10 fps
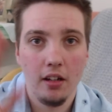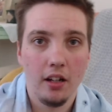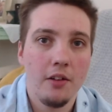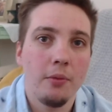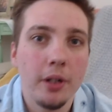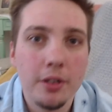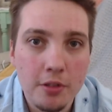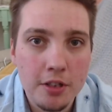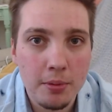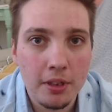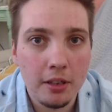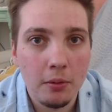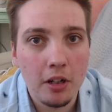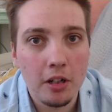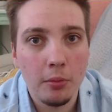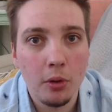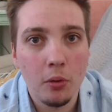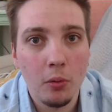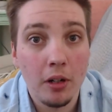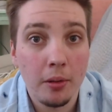Hi everyone, it's Chris speaking. Welcome or
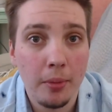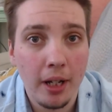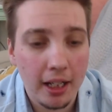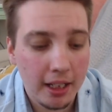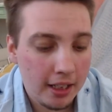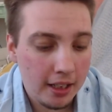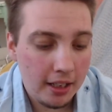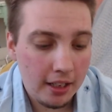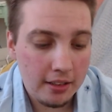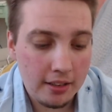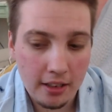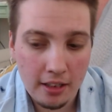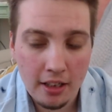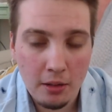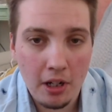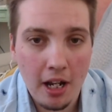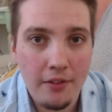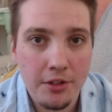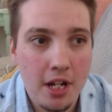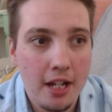welcome back. Today I want to have
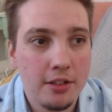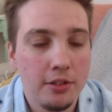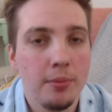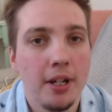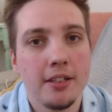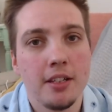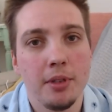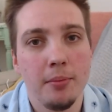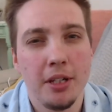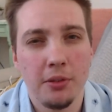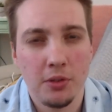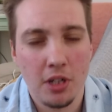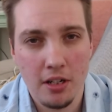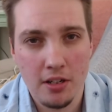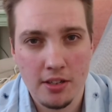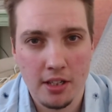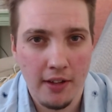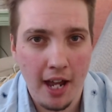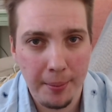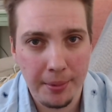a chat to you about some of the mental changes that have
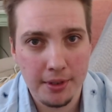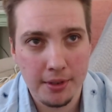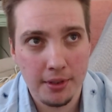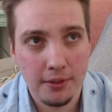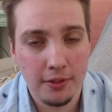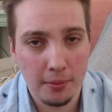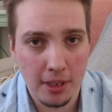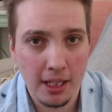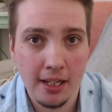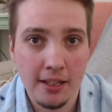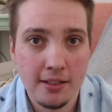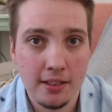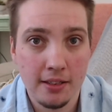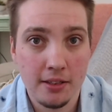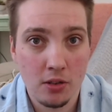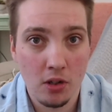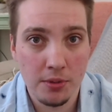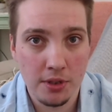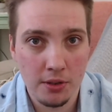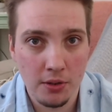happened for me since top
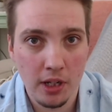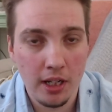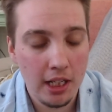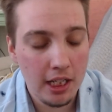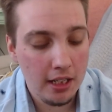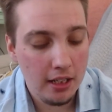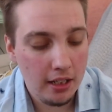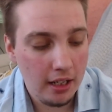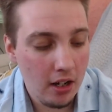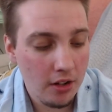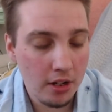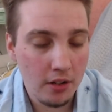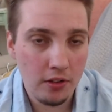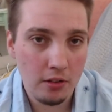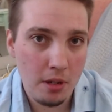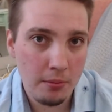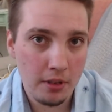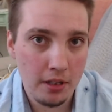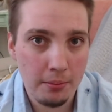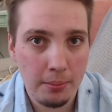surgery. Now, I don't know if you
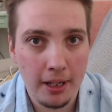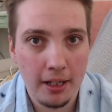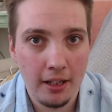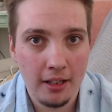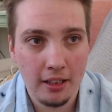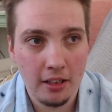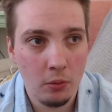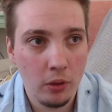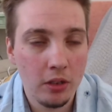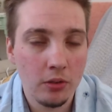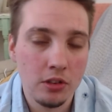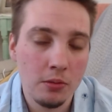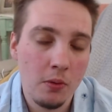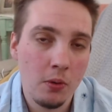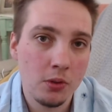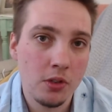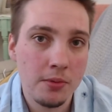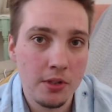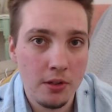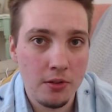remember, but I think a week or two before top
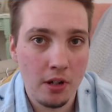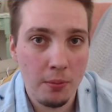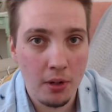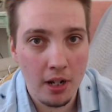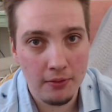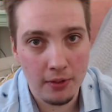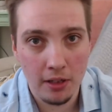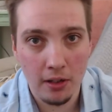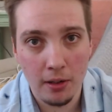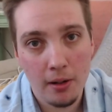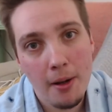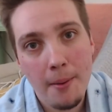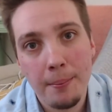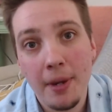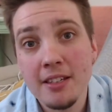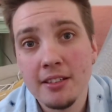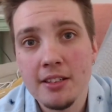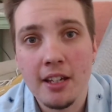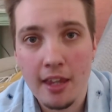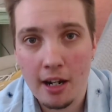surgery, I put out a video basically
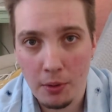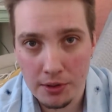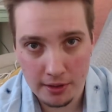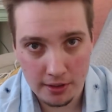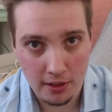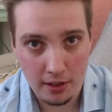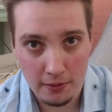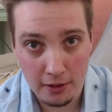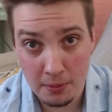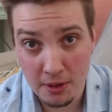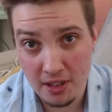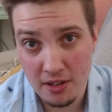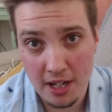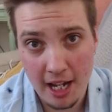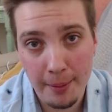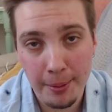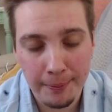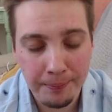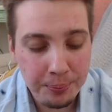saying that I wasn't excited for the procedure to happen.